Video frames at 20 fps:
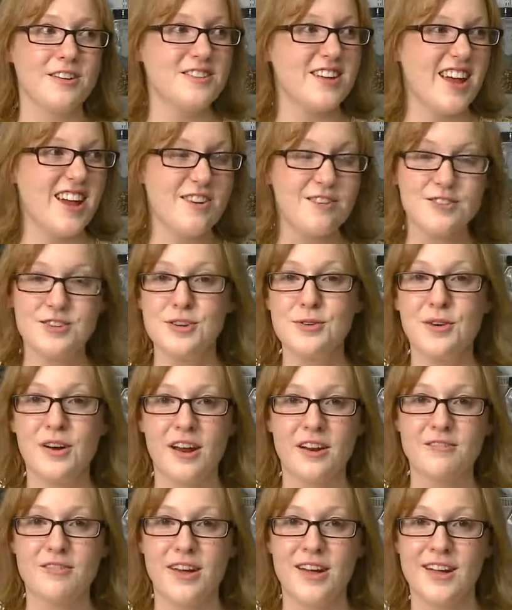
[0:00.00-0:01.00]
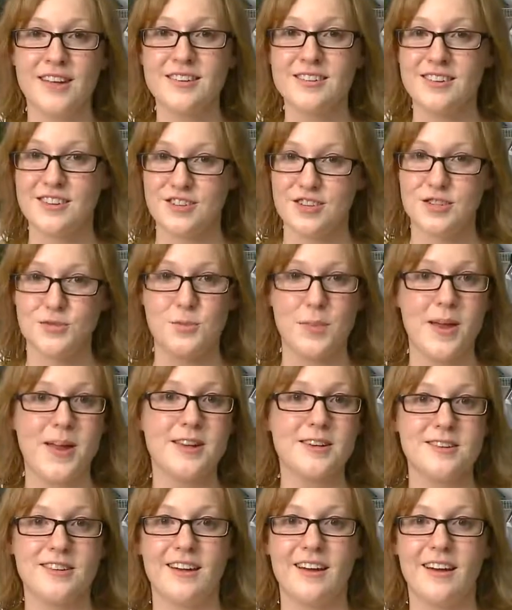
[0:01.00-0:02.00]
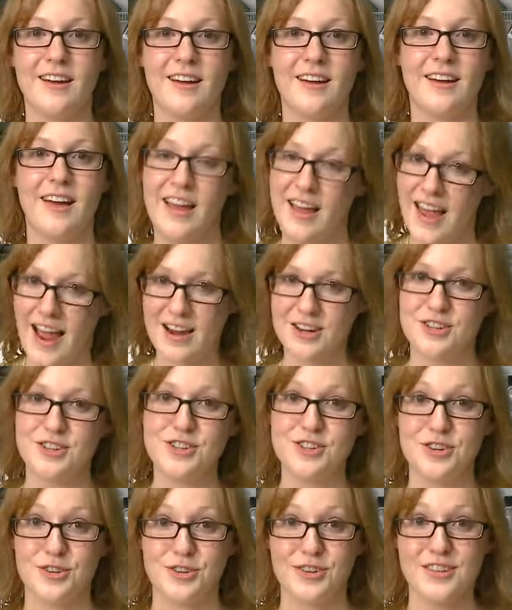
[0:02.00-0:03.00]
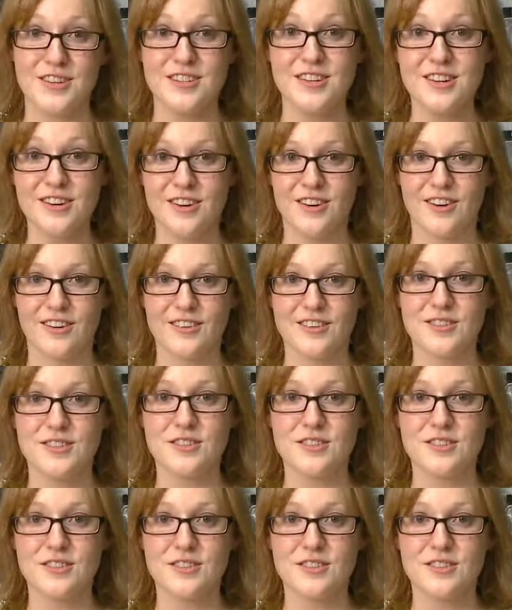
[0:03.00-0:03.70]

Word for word: a day or two in advance and just baked uh, actually during the dinner.